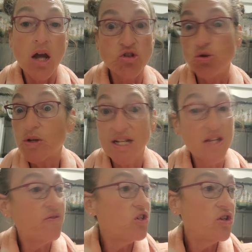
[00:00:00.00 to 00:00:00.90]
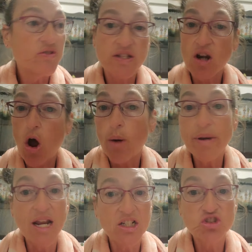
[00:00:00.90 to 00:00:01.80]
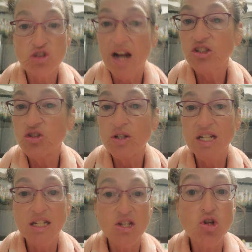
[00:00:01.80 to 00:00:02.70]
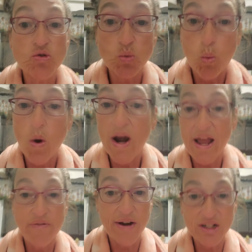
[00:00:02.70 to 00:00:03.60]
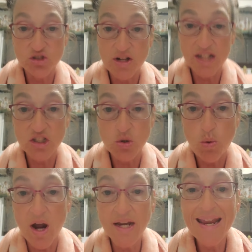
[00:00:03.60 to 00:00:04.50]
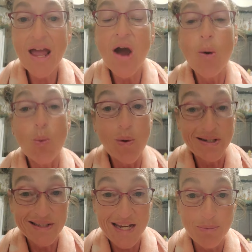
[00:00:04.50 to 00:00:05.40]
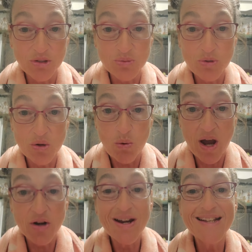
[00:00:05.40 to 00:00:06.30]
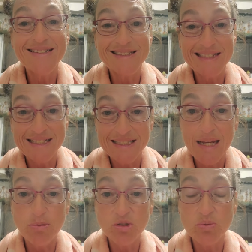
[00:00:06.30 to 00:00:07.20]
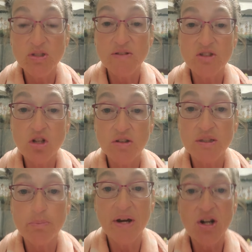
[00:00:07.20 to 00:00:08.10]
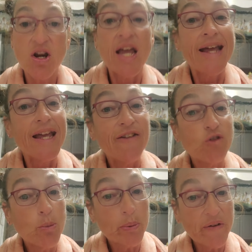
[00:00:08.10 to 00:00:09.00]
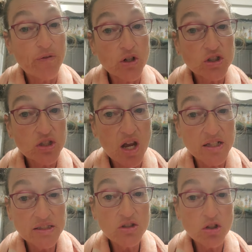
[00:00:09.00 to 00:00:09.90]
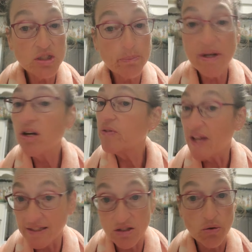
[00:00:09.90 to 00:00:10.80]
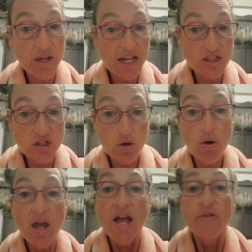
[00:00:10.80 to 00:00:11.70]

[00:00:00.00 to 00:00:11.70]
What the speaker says: You can even use an almond extract. You can use whatever extract you want. 1 tablespoon of water and 6 tablespoons of salted butter. If you prefer unsalted butter, that's okay too.